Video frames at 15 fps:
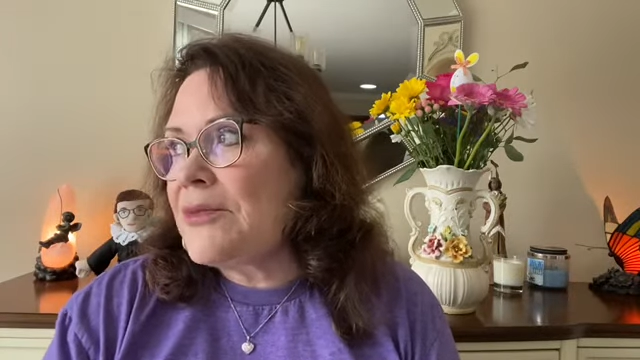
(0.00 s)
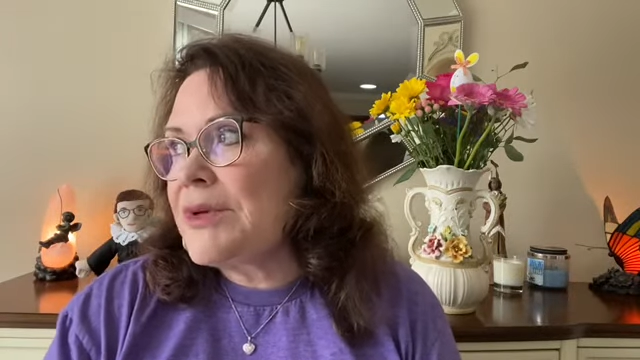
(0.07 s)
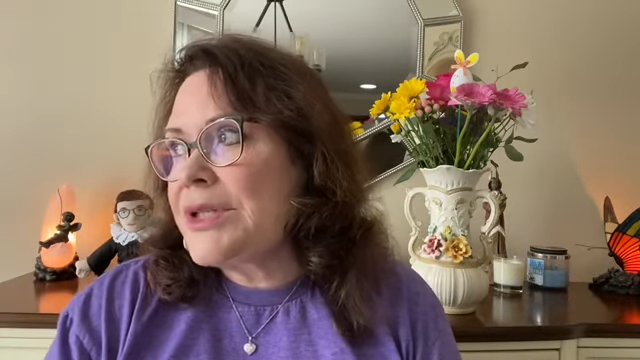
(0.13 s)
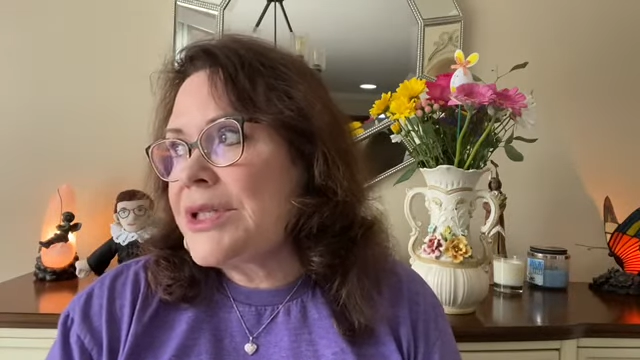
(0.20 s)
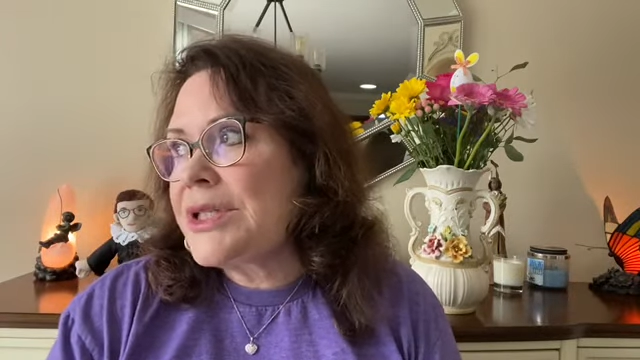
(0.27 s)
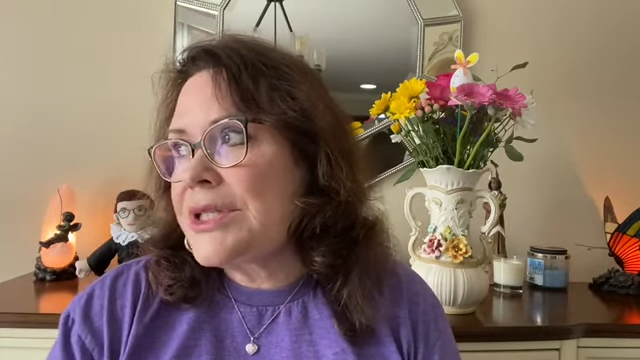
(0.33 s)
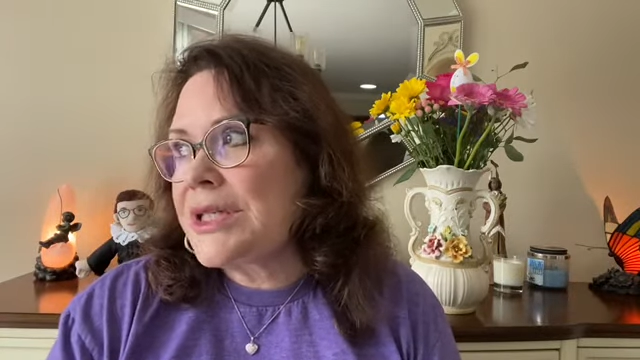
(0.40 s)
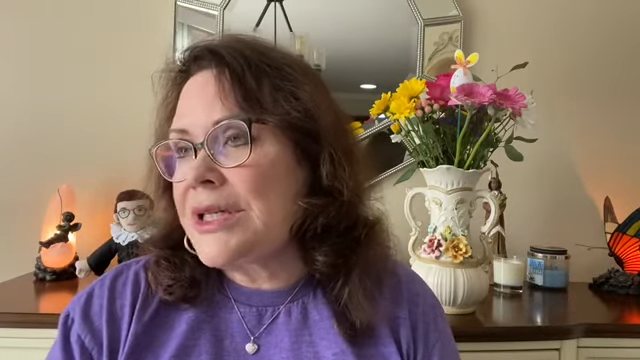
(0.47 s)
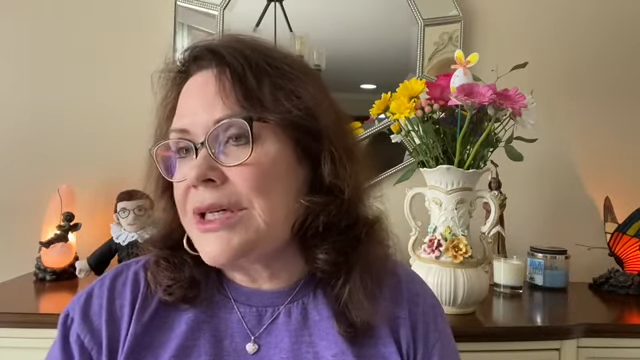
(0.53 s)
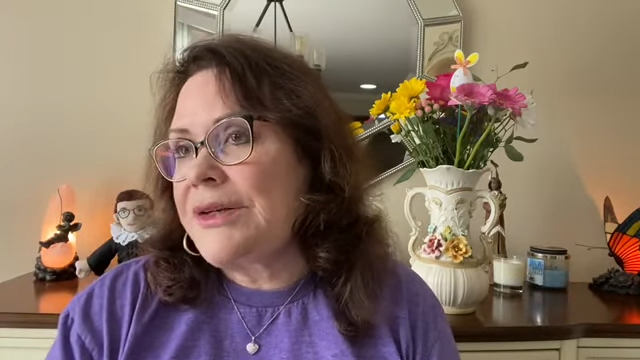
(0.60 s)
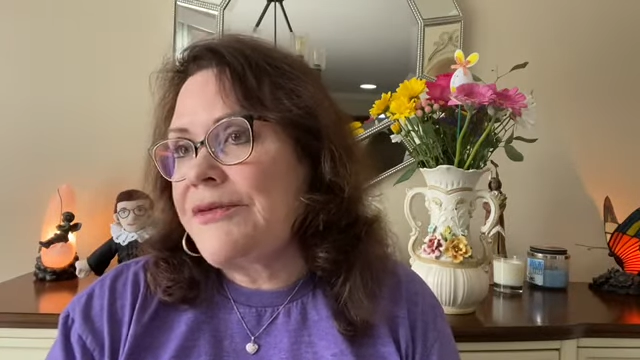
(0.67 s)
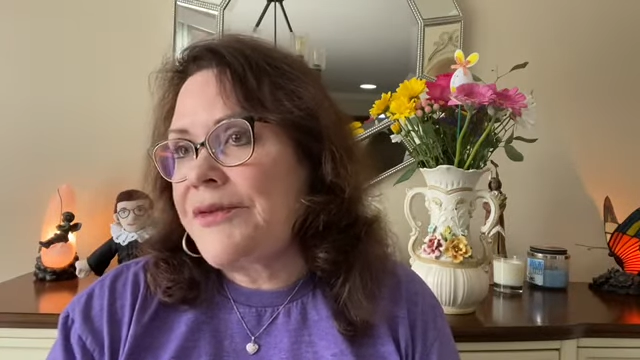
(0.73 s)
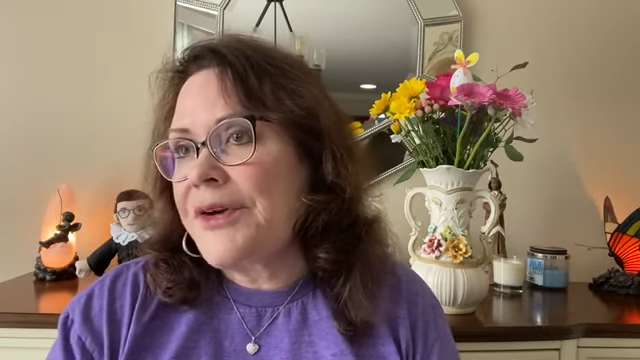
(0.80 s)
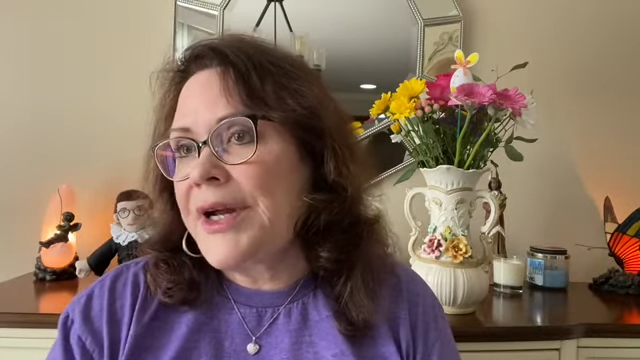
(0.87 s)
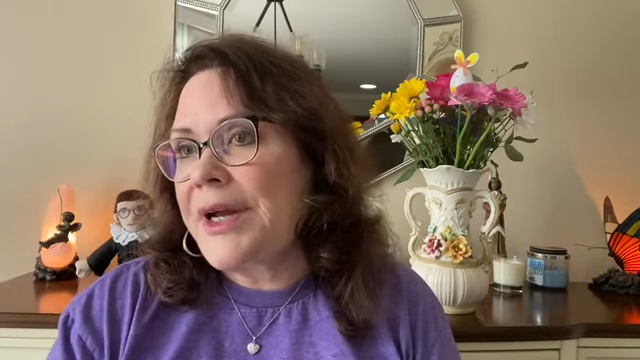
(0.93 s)
which is
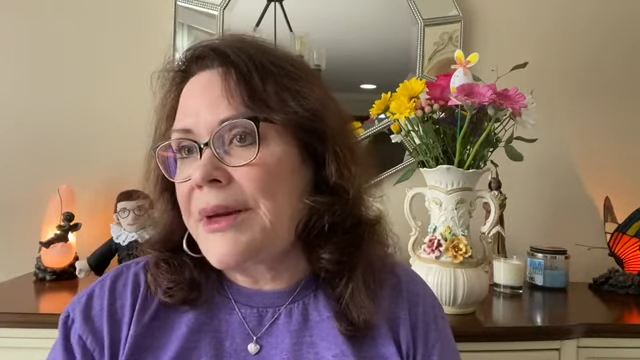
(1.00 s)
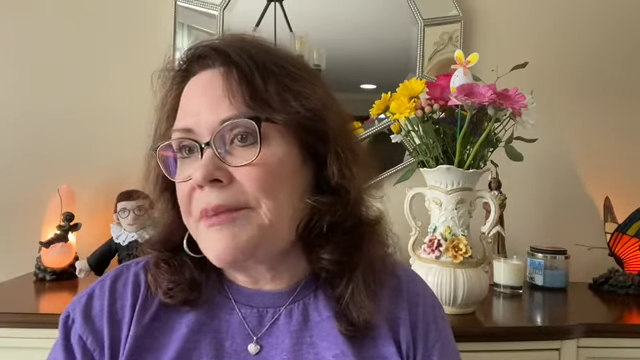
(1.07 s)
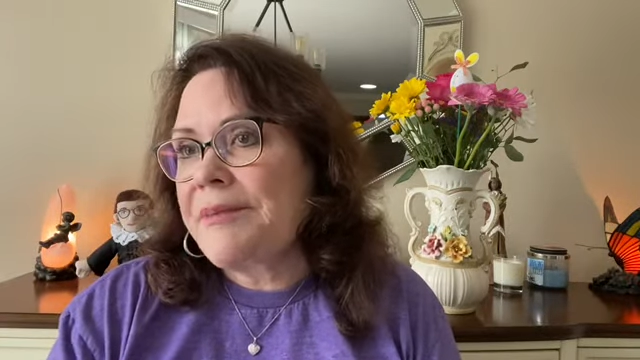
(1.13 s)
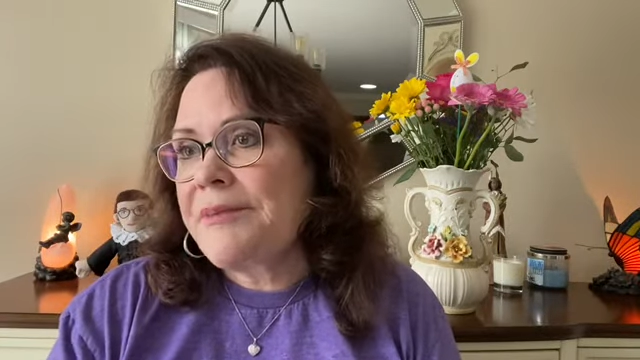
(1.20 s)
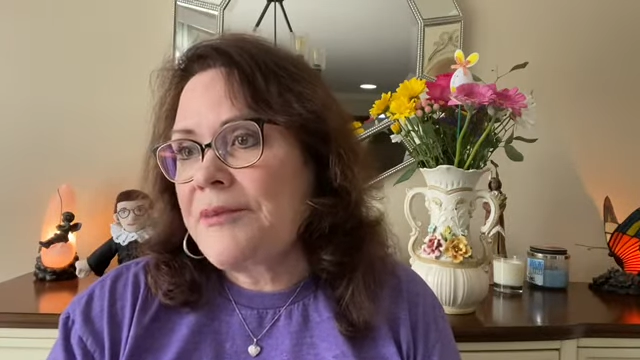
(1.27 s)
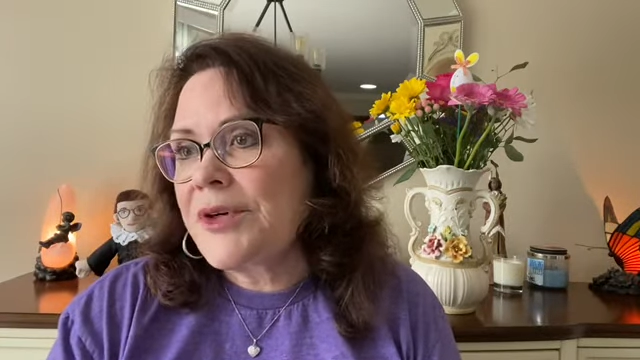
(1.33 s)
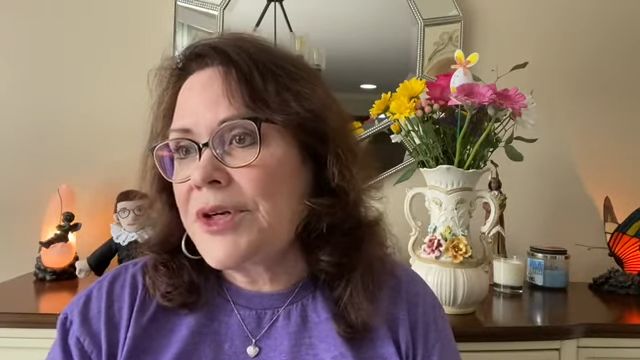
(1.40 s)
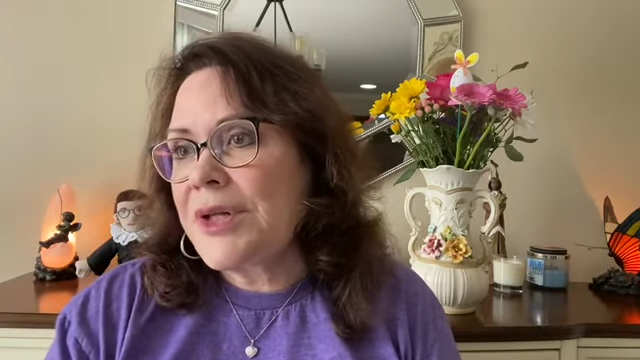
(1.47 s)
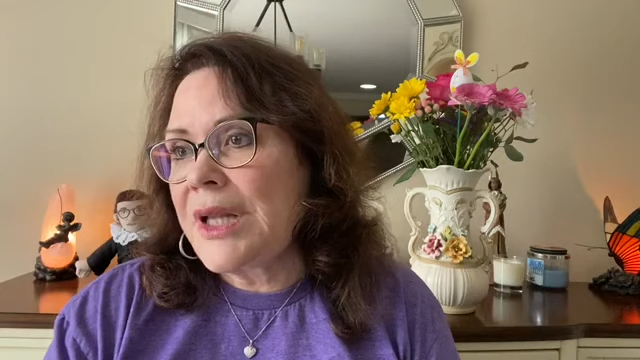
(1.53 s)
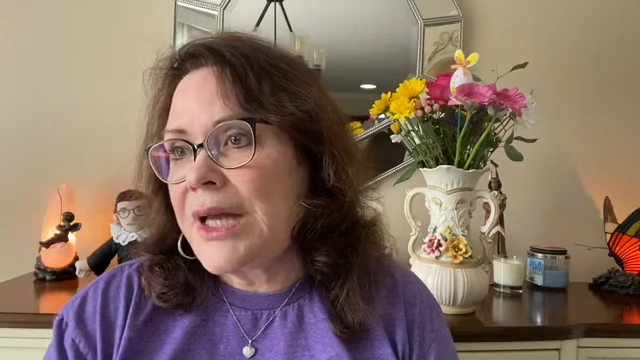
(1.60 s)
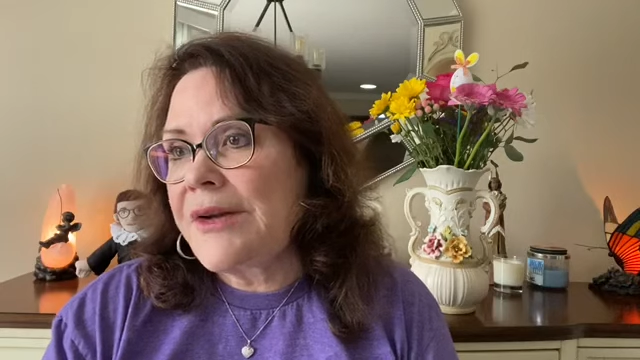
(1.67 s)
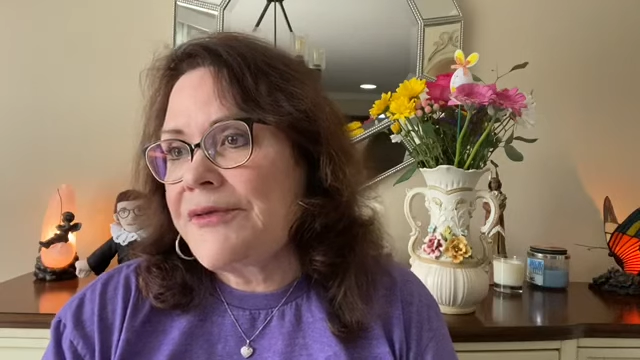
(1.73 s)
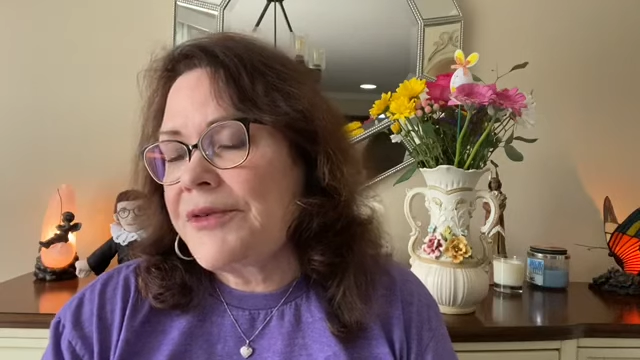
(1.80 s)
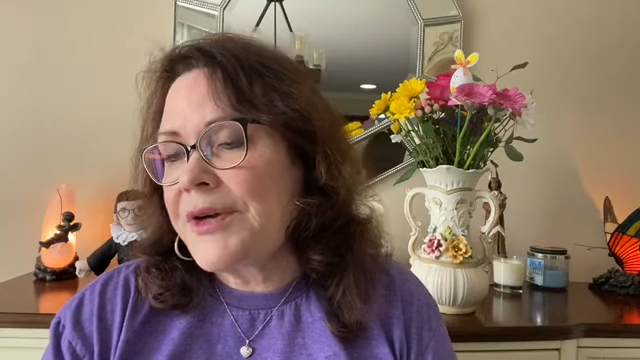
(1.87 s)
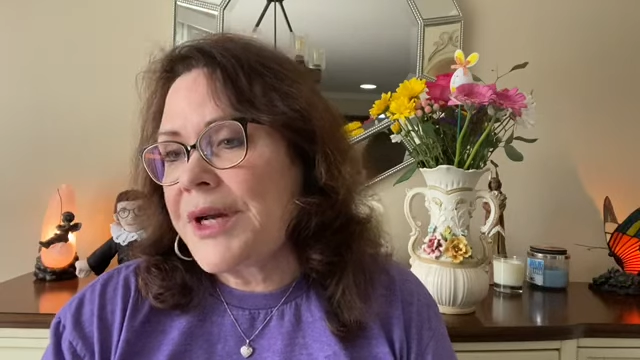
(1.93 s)
good for him. We're
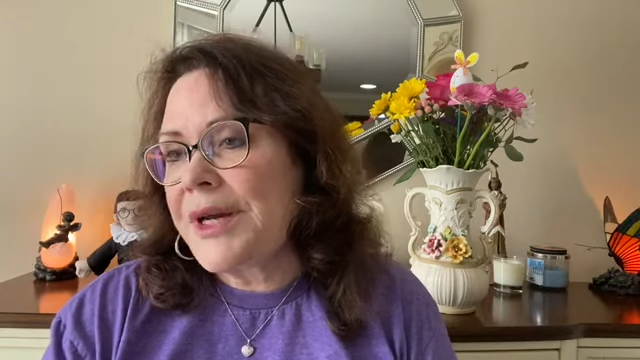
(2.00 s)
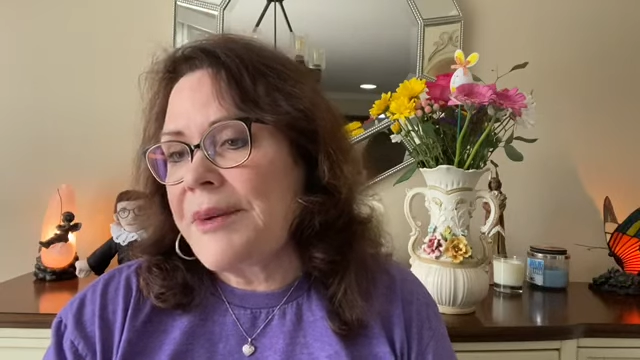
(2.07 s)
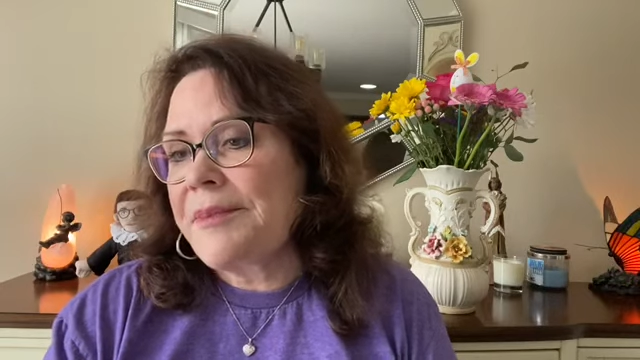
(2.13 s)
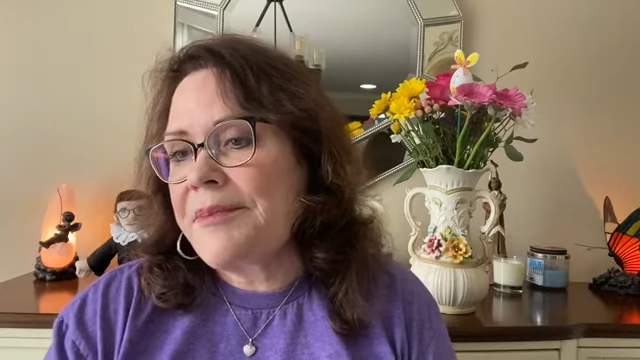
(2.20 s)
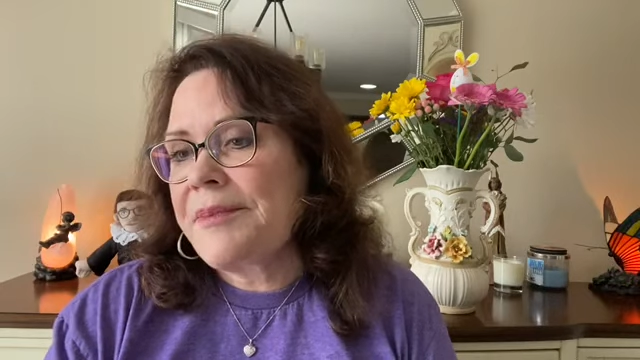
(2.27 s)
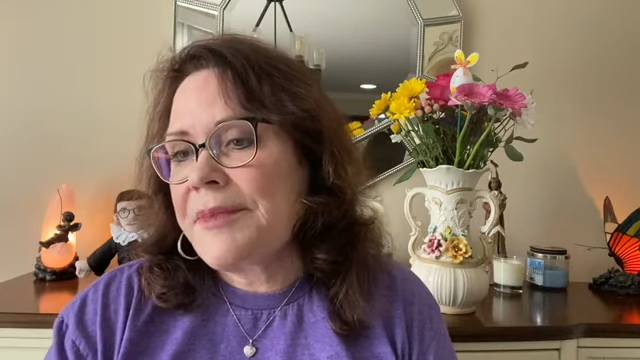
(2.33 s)
glad for him.